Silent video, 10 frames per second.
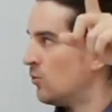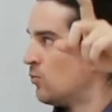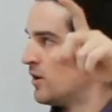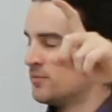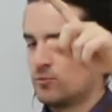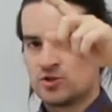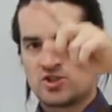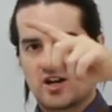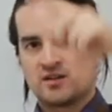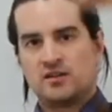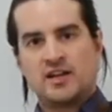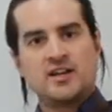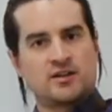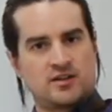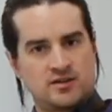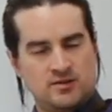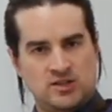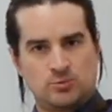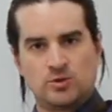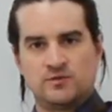One more second later,
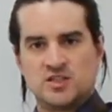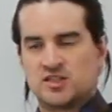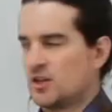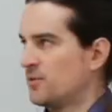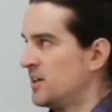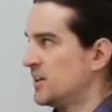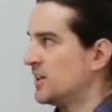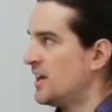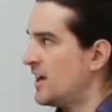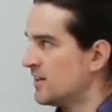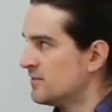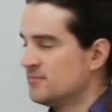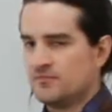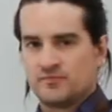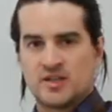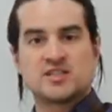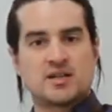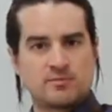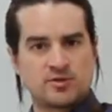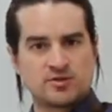it will have decelerated again by
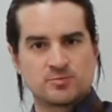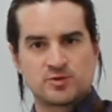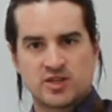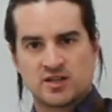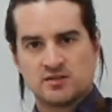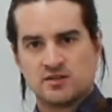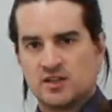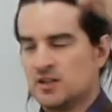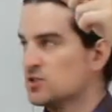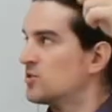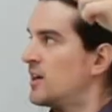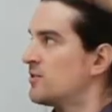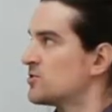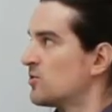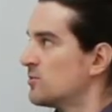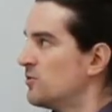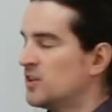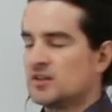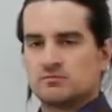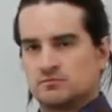10 meters per second. So now it's only
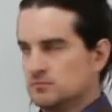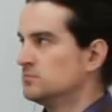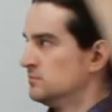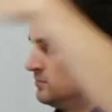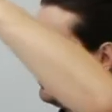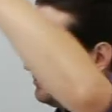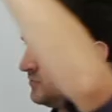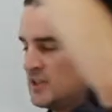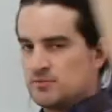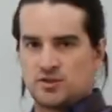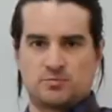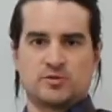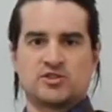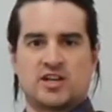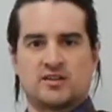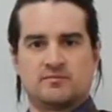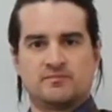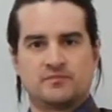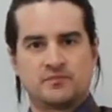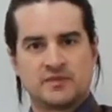moving at 10 meters per second.
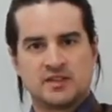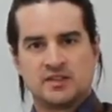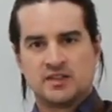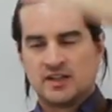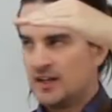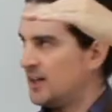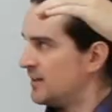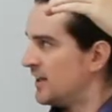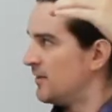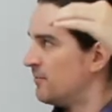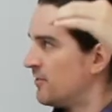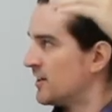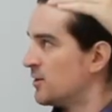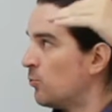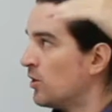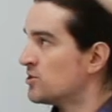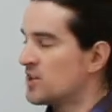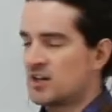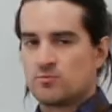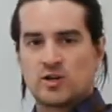And then finally, one
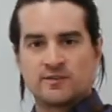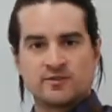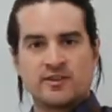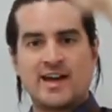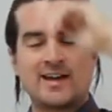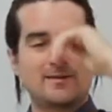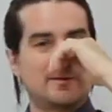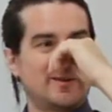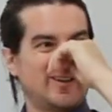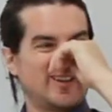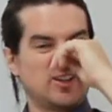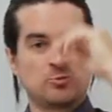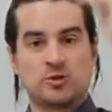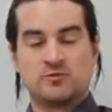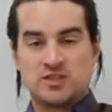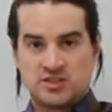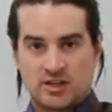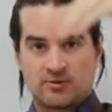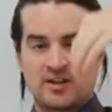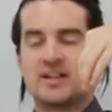second more after that, it will have
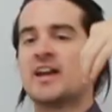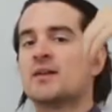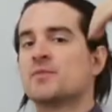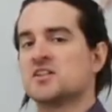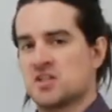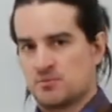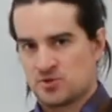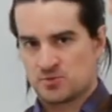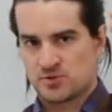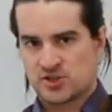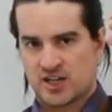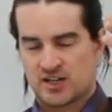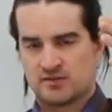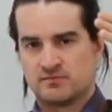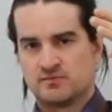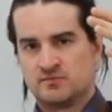decelerated again by 10 meters per second.